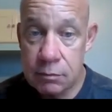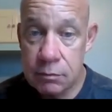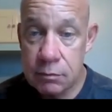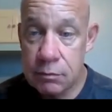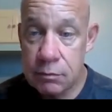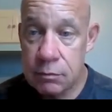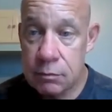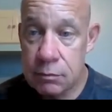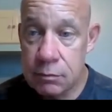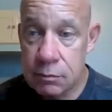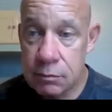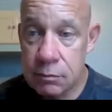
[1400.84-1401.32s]

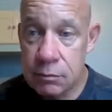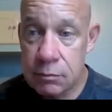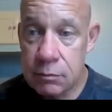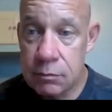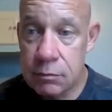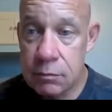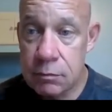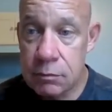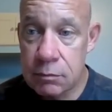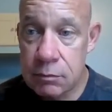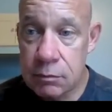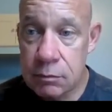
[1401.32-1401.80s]

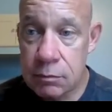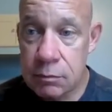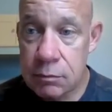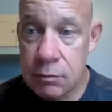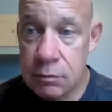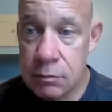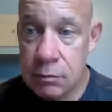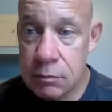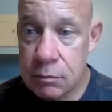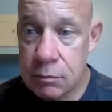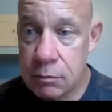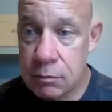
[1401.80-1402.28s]

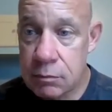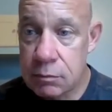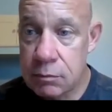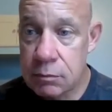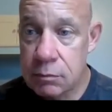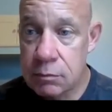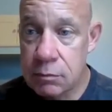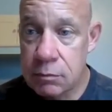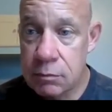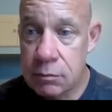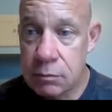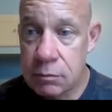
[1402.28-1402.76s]

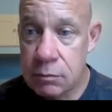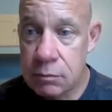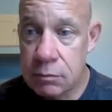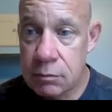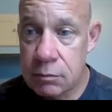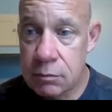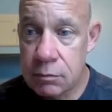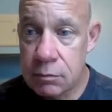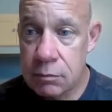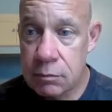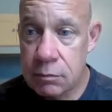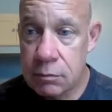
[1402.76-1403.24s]

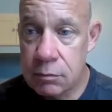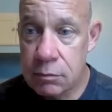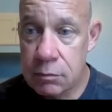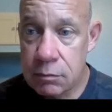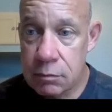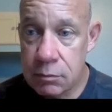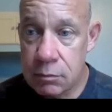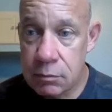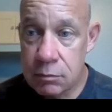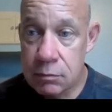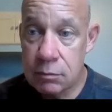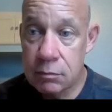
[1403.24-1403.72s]

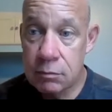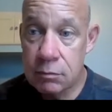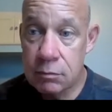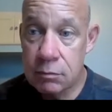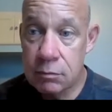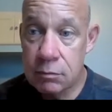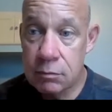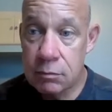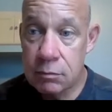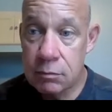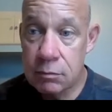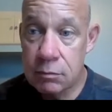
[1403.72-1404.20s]

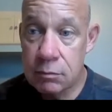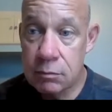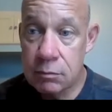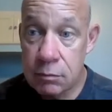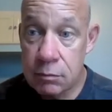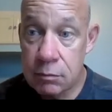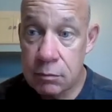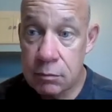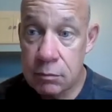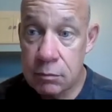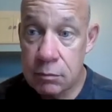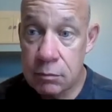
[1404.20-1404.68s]

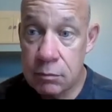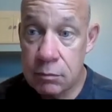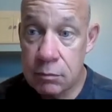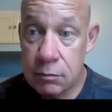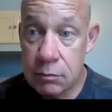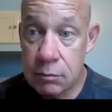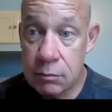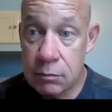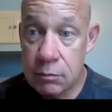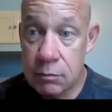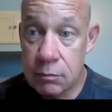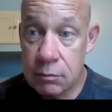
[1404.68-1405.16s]

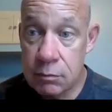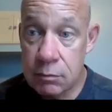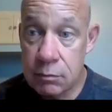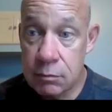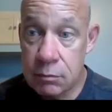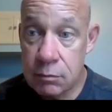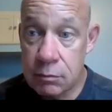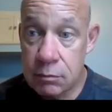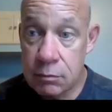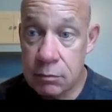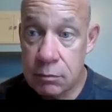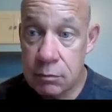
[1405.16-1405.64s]

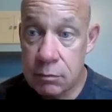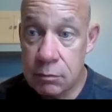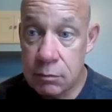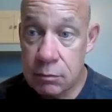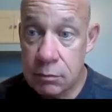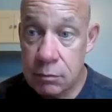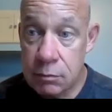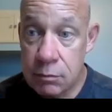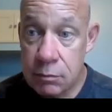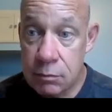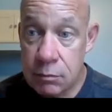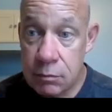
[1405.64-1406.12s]

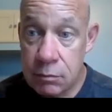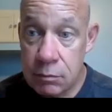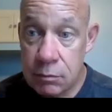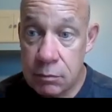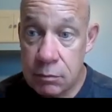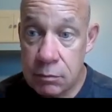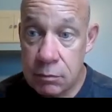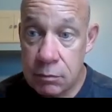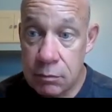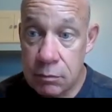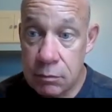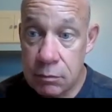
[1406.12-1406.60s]

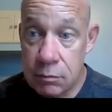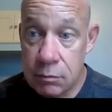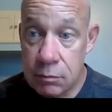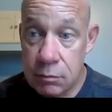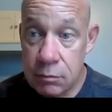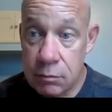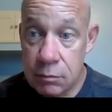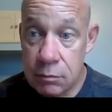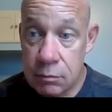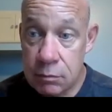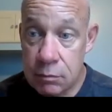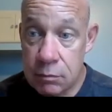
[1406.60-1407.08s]

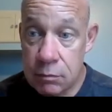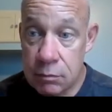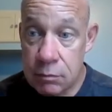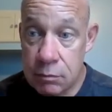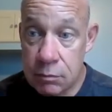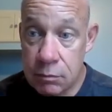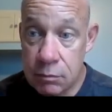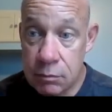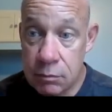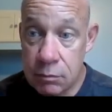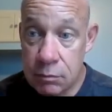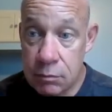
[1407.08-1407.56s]

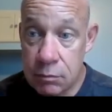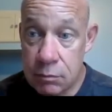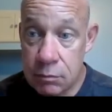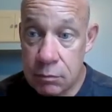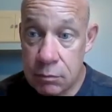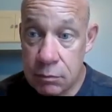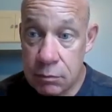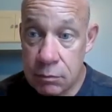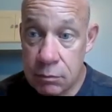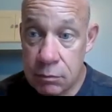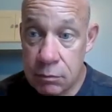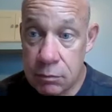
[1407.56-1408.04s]

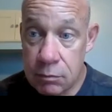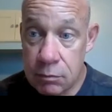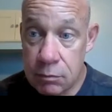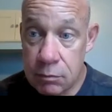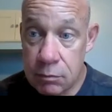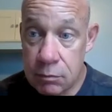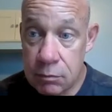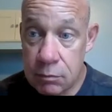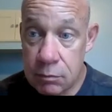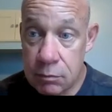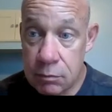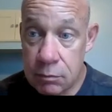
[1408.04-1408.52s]

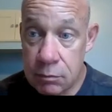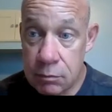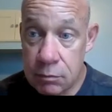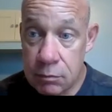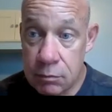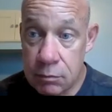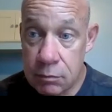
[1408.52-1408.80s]
The person shown says nothing.